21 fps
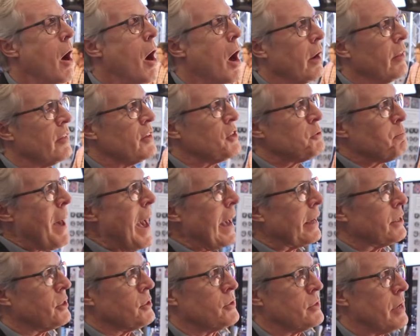all of this
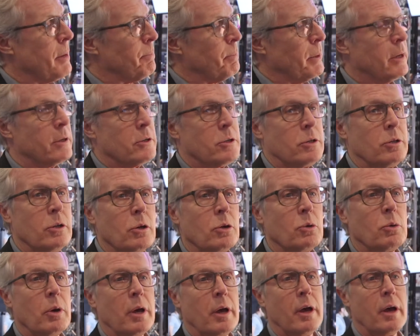packages up
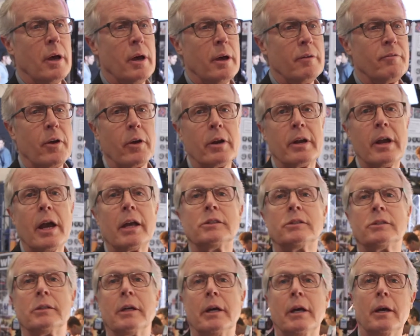into uh, a very
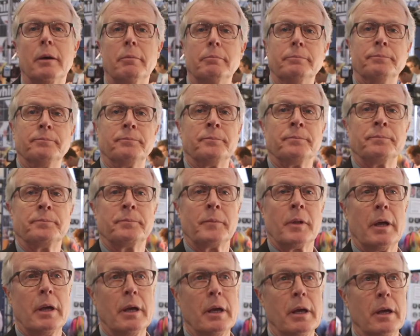nice uh,
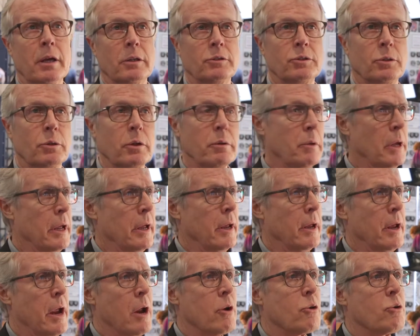uh, sort of uh,
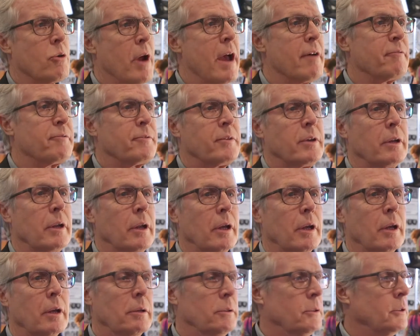aircraft,
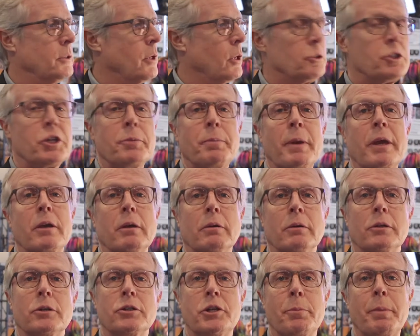uh, you know, shipping
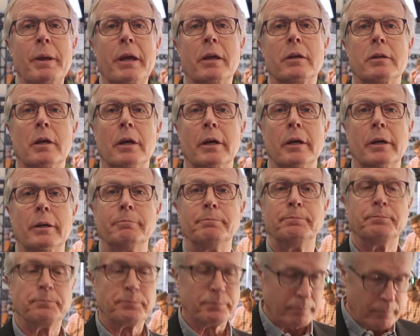shipping
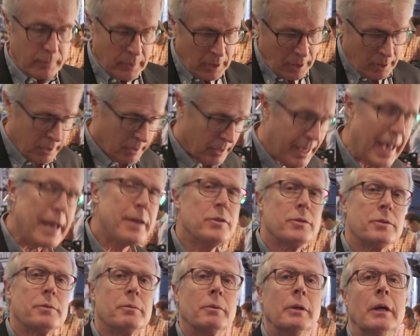um,
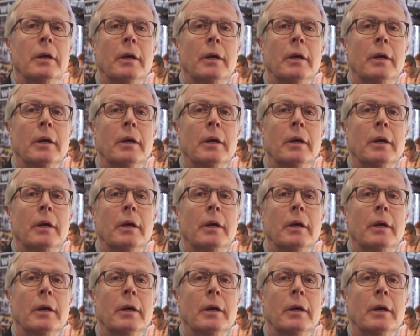case.